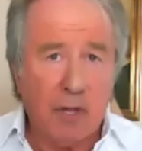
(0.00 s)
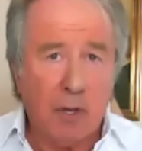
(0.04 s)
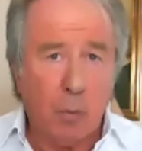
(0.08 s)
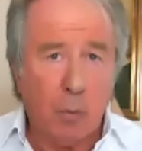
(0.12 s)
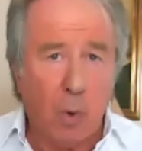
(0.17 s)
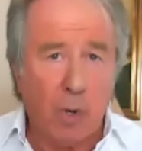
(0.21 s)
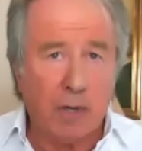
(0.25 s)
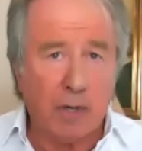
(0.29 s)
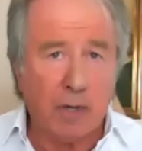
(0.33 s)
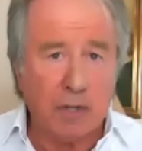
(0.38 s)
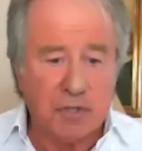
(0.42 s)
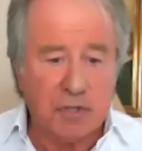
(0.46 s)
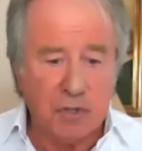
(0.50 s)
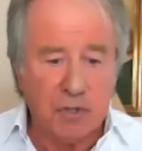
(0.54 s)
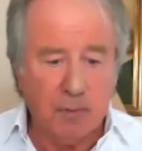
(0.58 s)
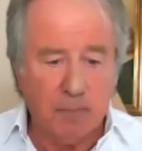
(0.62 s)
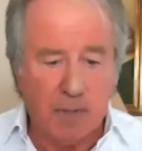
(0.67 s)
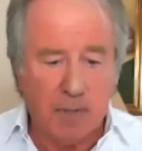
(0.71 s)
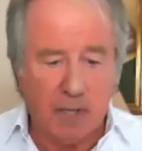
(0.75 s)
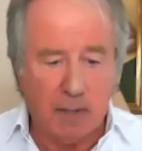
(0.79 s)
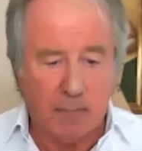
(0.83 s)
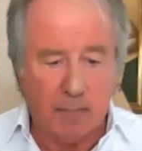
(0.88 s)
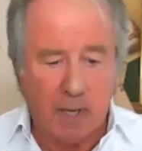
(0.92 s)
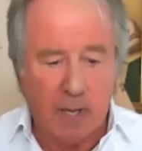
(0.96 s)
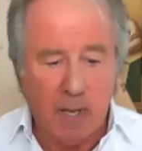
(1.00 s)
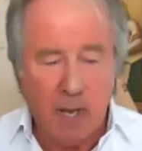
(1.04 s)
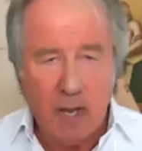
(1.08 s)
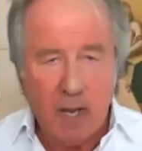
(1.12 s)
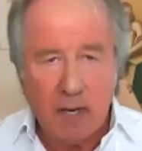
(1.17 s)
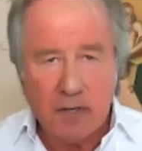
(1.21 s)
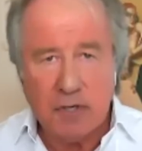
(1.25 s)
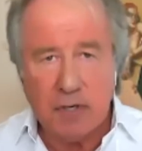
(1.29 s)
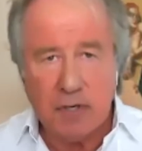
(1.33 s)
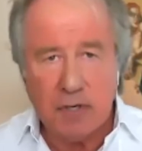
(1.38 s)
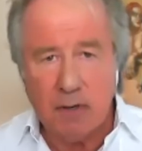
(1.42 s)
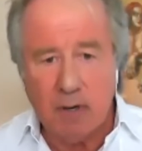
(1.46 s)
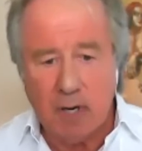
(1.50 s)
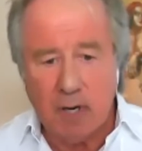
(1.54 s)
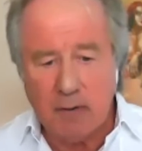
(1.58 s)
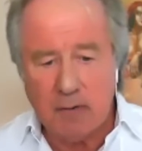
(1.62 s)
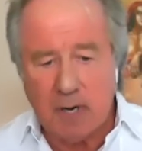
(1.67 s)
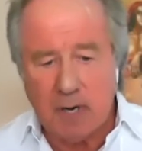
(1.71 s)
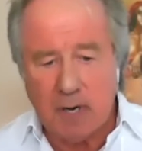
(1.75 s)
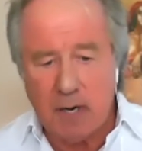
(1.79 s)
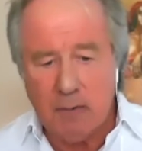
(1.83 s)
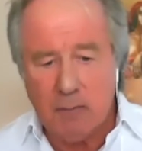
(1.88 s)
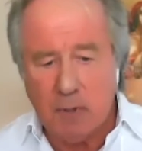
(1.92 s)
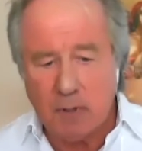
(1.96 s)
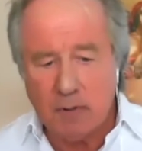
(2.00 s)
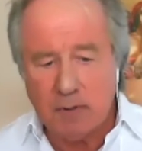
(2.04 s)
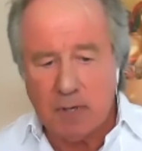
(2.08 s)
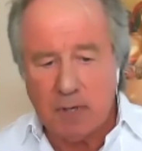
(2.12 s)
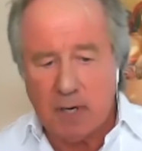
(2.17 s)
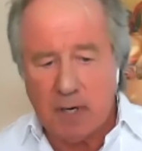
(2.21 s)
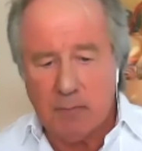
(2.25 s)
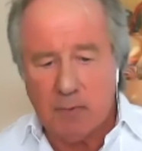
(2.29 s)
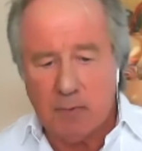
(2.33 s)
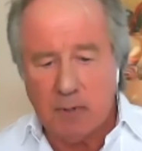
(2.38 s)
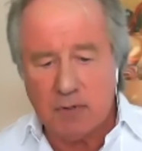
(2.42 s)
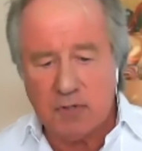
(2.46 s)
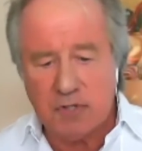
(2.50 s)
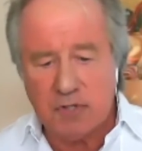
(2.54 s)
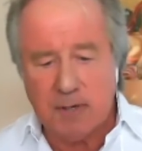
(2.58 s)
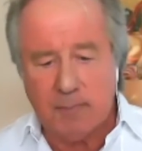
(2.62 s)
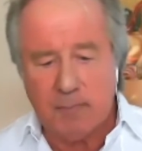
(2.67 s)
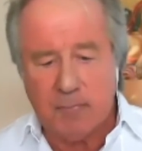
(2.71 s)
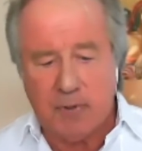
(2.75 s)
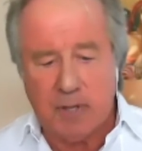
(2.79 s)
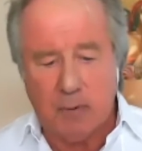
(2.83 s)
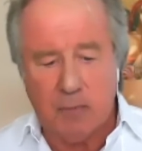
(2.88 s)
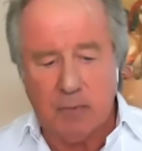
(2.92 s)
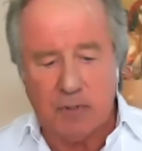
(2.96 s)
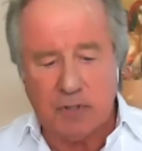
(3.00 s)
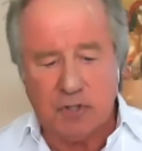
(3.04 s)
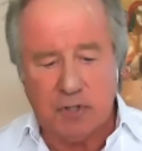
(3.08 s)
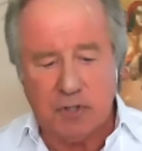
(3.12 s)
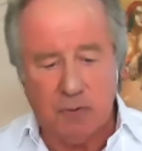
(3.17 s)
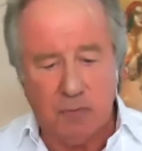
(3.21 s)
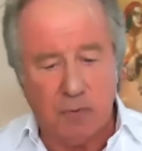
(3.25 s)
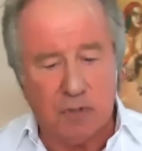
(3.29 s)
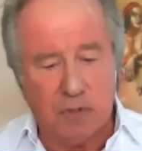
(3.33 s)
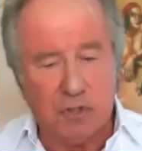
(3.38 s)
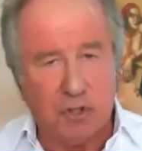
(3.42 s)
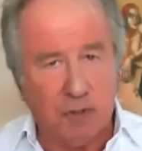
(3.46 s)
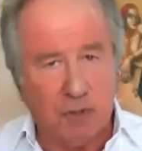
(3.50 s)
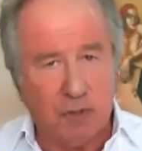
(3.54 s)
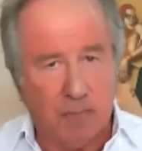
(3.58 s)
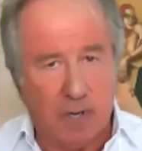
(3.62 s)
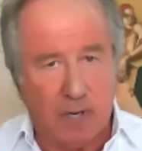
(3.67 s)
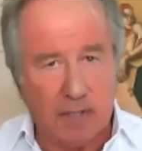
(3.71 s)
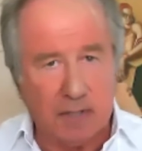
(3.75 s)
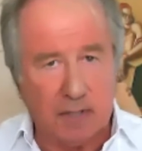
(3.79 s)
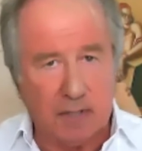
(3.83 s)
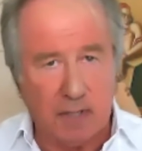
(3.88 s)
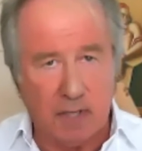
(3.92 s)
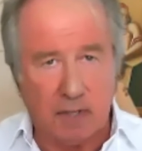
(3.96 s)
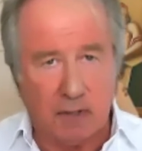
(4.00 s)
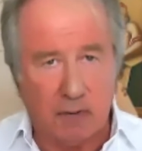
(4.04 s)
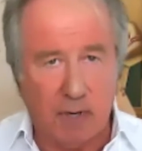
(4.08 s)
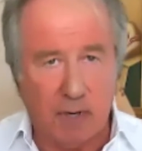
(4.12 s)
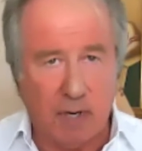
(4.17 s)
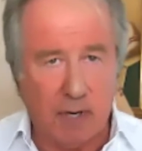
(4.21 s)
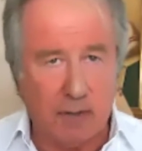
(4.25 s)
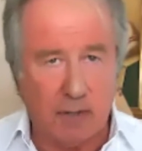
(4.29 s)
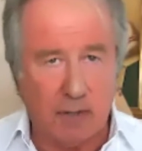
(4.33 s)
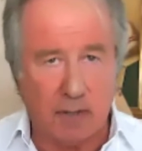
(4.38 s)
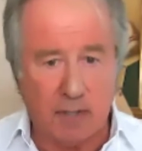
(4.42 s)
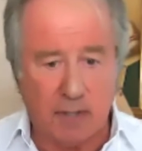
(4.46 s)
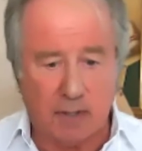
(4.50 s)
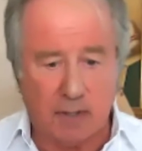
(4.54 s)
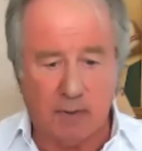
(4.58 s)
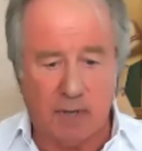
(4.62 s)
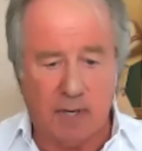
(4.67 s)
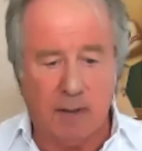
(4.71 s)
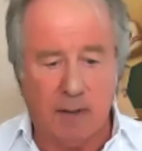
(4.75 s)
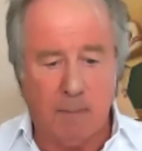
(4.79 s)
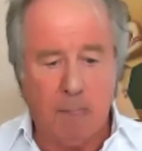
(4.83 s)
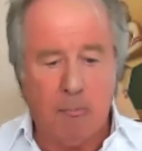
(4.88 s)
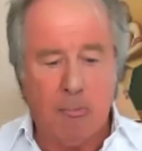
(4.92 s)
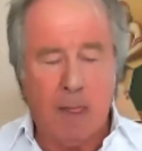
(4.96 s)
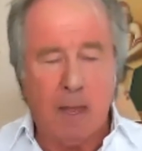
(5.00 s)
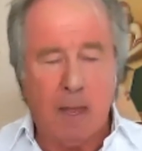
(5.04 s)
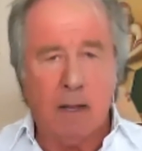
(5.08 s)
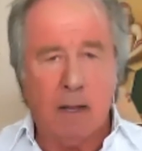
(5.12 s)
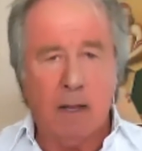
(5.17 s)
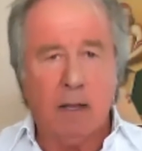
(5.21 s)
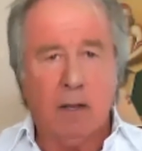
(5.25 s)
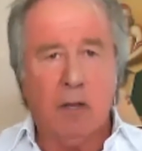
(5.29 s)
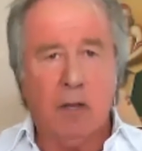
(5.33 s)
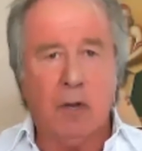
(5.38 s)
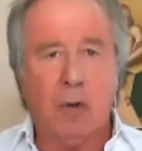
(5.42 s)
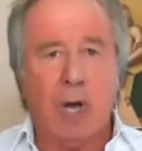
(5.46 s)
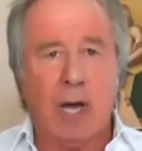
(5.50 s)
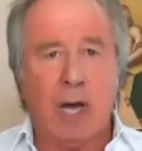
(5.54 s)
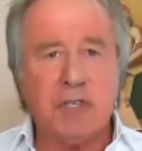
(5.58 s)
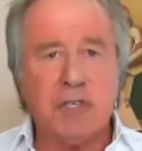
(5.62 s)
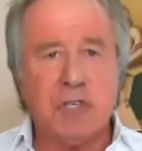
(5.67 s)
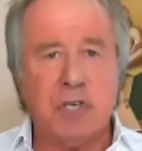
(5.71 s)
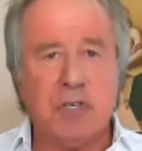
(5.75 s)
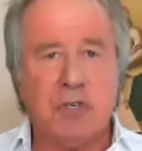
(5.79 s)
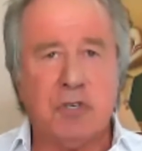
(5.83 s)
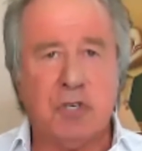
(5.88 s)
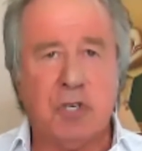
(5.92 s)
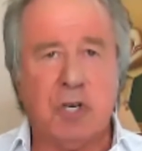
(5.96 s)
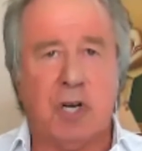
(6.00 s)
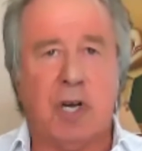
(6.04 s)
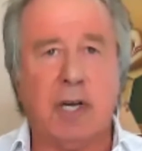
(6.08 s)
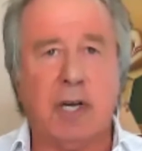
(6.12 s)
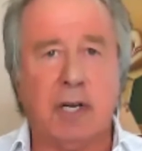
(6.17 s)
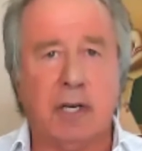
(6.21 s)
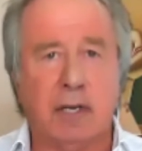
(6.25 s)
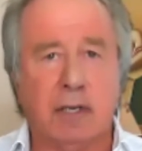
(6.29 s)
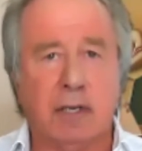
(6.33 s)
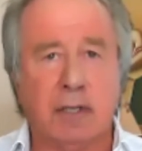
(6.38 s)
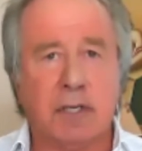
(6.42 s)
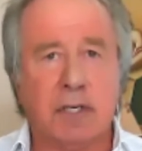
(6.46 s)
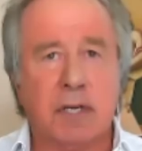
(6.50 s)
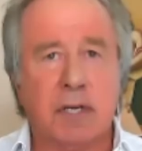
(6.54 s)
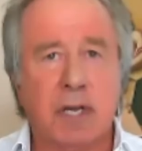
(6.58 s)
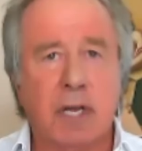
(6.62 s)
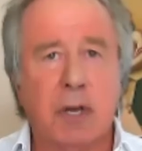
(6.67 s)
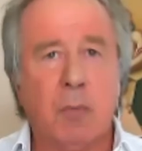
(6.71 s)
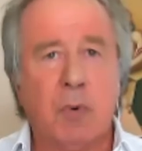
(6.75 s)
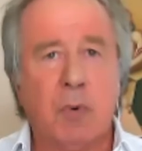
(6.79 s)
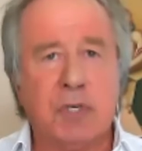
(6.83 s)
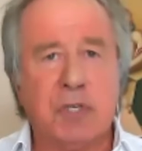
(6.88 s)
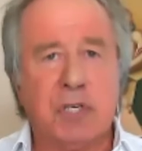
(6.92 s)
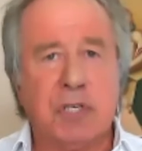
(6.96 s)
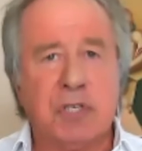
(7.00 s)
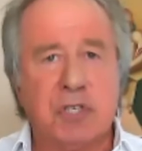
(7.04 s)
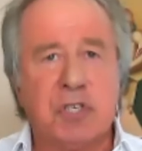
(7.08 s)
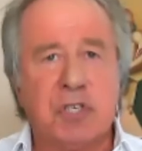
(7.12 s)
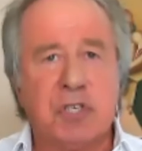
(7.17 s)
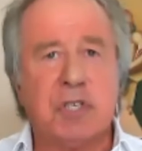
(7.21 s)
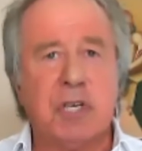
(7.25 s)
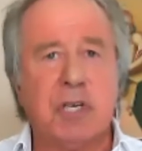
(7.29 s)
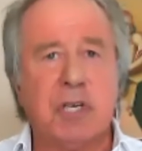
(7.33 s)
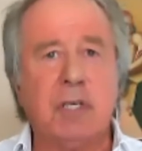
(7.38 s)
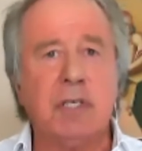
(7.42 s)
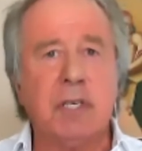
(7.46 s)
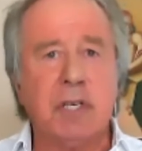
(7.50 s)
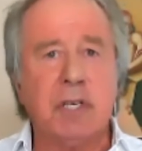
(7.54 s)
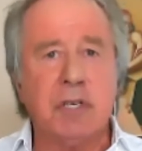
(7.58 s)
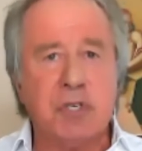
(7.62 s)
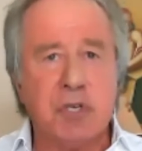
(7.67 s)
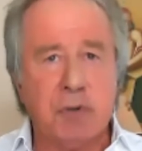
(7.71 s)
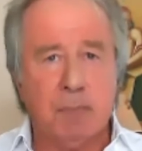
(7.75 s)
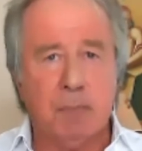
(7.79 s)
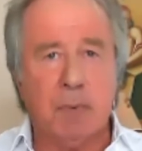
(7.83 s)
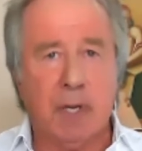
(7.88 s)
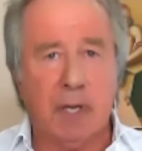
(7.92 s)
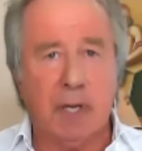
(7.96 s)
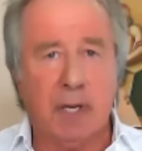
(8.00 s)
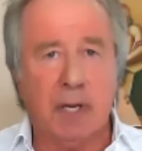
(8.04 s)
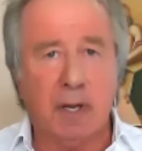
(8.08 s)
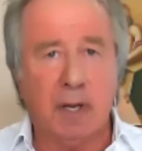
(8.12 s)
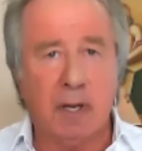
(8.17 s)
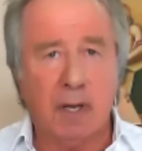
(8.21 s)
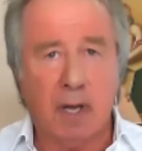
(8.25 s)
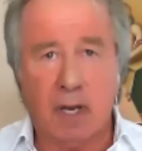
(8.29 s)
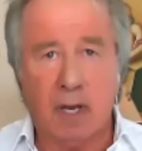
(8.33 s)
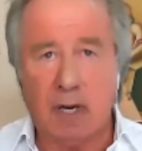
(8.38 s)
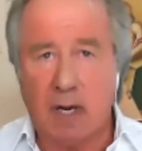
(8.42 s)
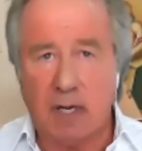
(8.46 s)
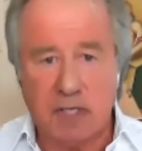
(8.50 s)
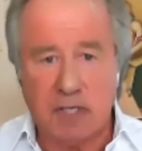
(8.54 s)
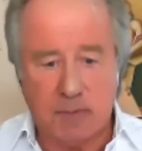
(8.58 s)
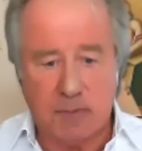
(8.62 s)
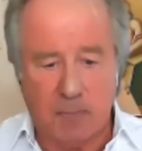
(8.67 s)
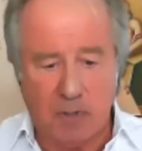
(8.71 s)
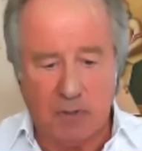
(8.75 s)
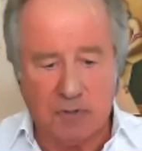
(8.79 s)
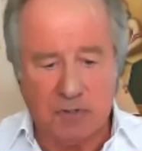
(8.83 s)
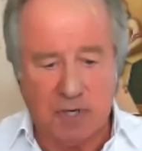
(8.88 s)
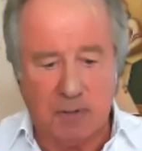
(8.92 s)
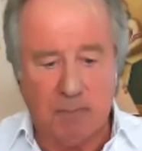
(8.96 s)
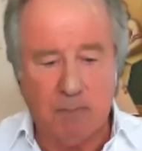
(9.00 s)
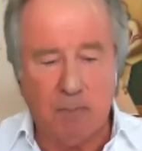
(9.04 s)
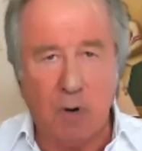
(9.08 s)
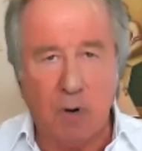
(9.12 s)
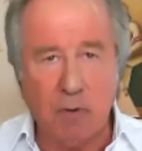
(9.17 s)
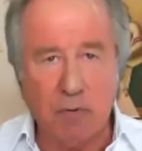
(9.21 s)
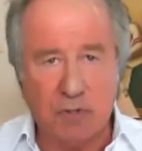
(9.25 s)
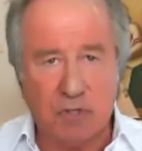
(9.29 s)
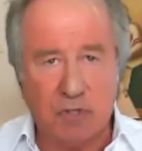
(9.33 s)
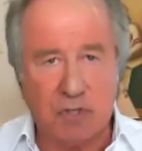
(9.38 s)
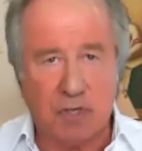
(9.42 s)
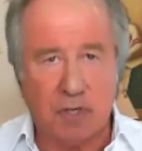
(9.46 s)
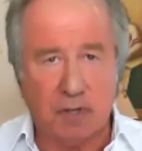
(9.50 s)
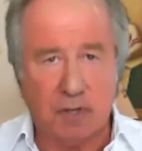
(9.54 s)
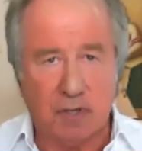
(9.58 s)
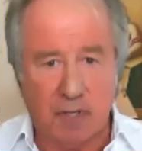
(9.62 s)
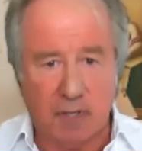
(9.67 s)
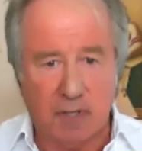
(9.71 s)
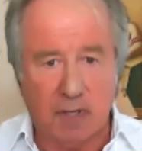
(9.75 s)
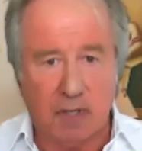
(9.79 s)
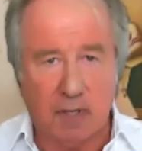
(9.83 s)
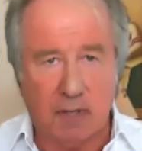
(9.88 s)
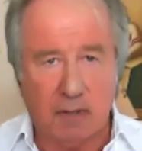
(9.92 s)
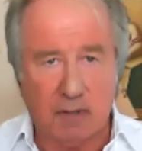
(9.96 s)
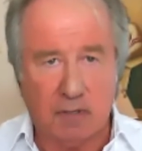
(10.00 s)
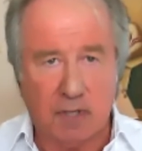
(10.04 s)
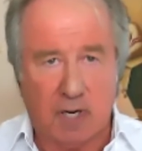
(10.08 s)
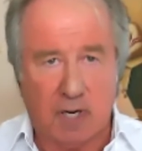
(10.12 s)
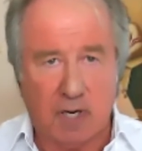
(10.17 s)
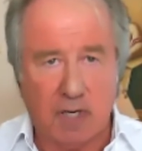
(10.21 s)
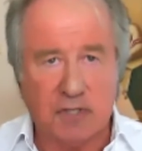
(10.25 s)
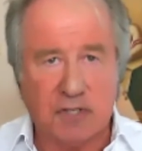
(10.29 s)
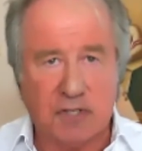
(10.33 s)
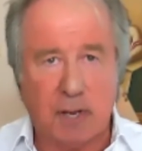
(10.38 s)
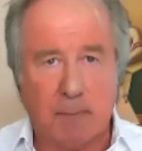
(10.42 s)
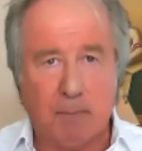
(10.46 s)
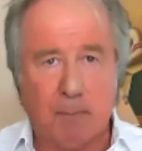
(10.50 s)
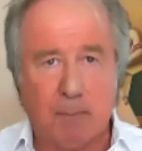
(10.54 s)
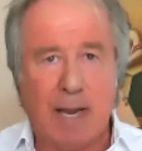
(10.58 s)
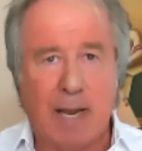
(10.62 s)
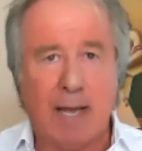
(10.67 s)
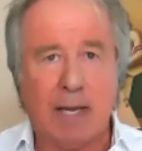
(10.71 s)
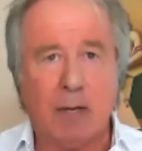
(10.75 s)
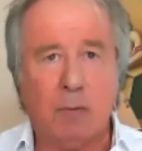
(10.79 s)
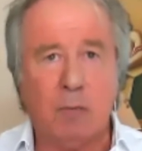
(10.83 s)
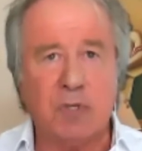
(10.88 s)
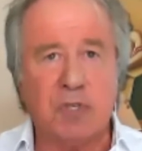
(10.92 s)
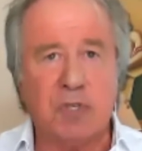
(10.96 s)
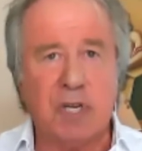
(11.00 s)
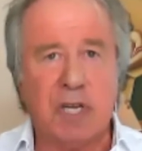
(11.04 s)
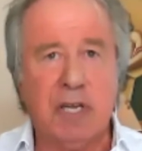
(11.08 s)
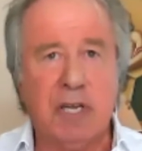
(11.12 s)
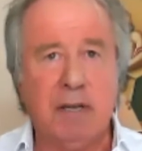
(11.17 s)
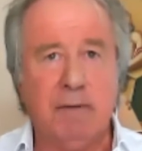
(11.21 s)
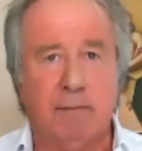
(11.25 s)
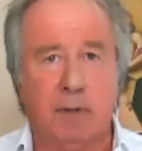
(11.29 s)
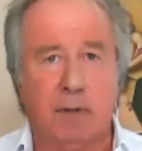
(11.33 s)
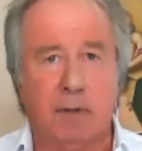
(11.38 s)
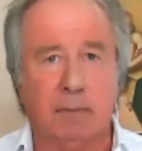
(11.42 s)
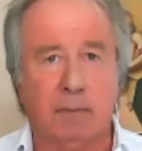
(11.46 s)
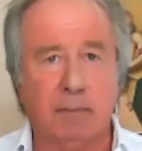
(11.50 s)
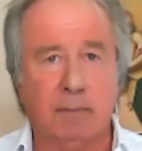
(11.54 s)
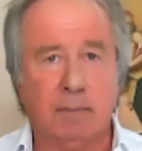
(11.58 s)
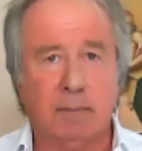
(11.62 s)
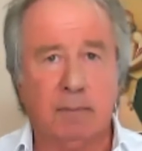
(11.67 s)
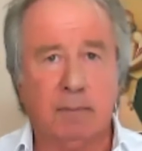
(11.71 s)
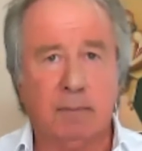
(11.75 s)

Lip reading: I think one or two maybe. Do you know, I wrote something which you might agree or not agree. You know, as a child, it was instilled into me, and I suppose in most childs, that black was evil.